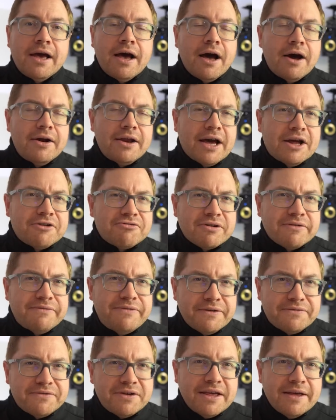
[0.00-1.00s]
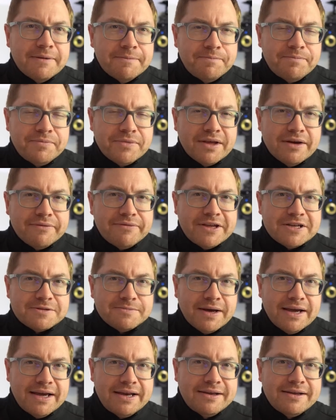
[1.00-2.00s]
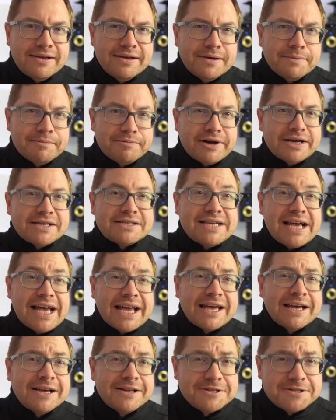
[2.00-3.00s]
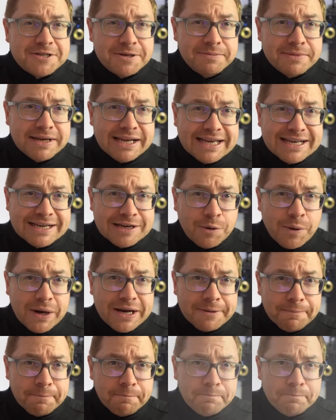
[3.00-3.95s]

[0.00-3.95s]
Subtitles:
Only 150 of these made. Price tag, 2 million quid.